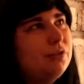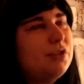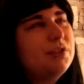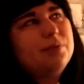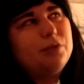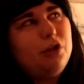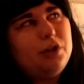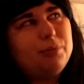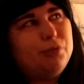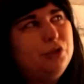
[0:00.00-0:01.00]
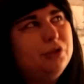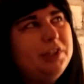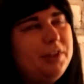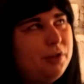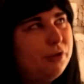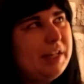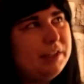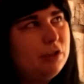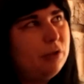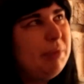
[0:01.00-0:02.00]
just on a purely
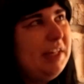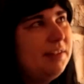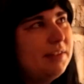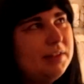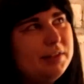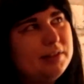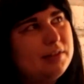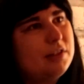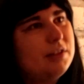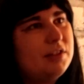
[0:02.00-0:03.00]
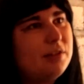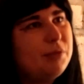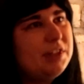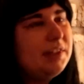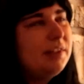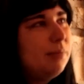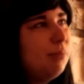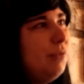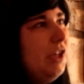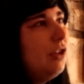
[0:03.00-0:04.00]
theoretical basis, something that
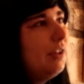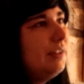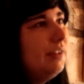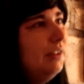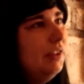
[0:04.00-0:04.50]
may not